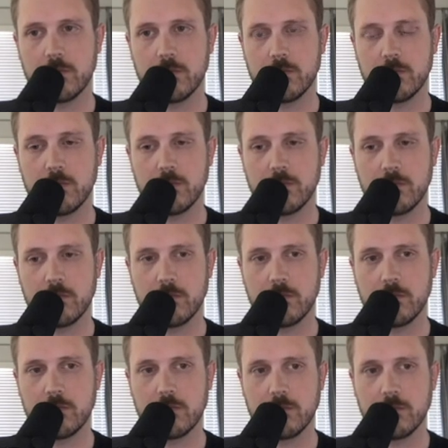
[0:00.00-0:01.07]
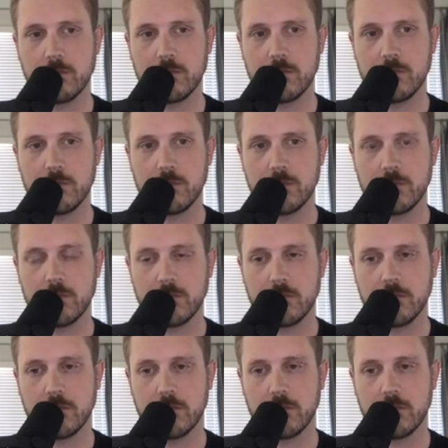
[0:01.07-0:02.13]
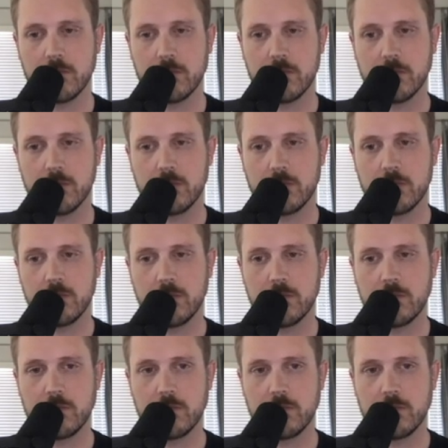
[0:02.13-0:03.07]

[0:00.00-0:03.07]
[no speech]